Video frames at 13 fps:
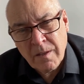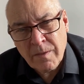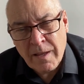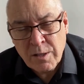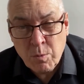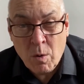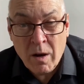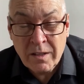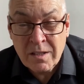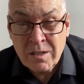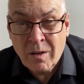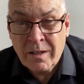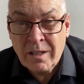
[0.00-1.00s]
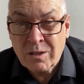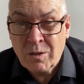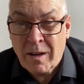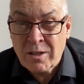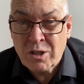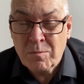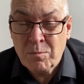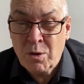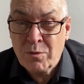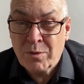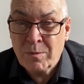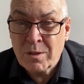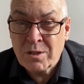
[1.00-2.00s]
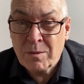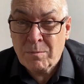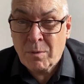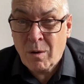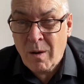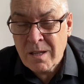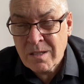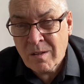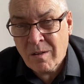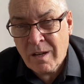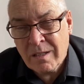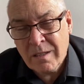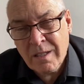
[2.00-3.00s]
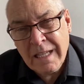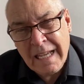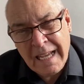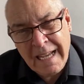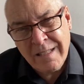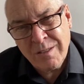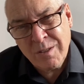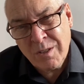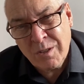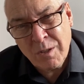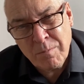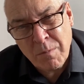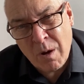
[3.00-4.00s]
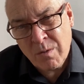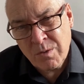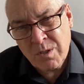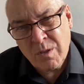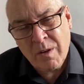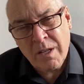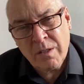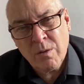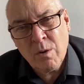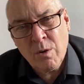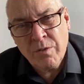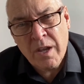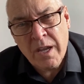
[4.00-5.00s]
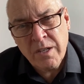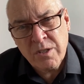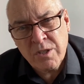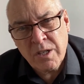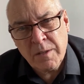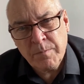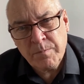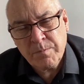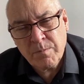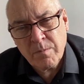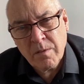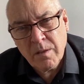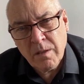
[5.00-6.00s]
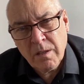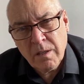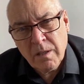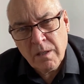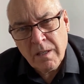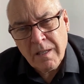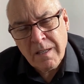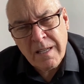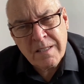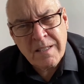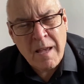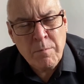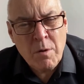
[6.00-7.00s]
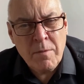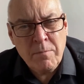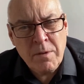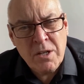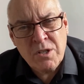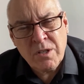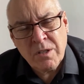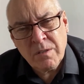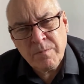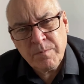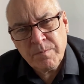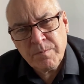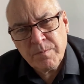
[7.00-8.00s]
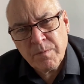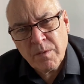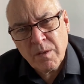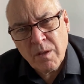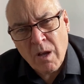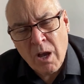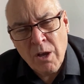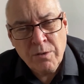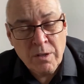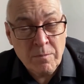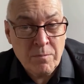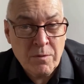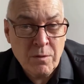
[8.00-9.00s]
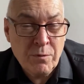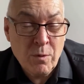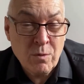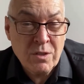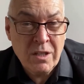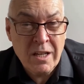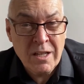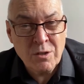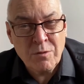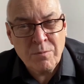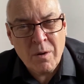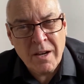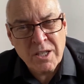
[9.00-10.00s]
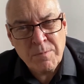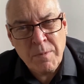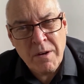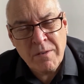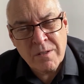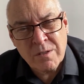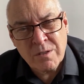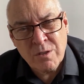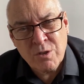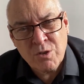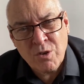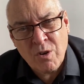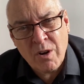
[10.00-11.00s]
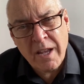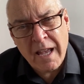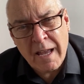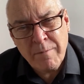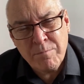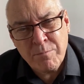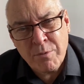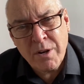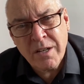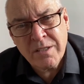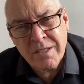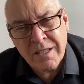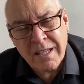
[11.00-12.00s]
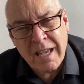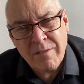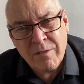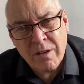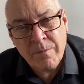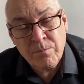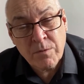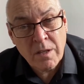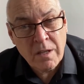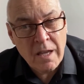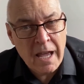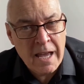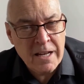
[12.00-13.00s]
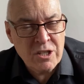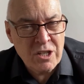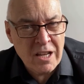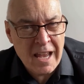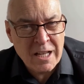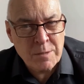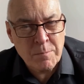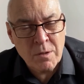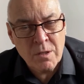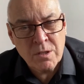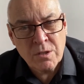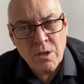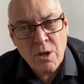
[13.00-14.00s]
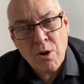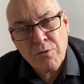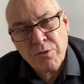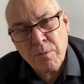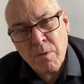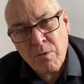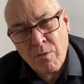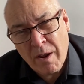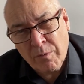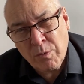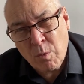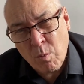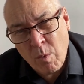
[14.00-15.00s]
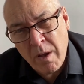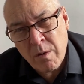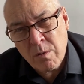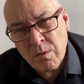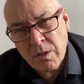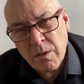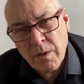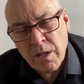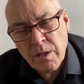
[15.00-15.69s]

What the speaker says: That's why I decided to actually move from the supply side into the demand side of energy. It's now my mission over the 40 years of my experience to try and bring together energy experts from around the world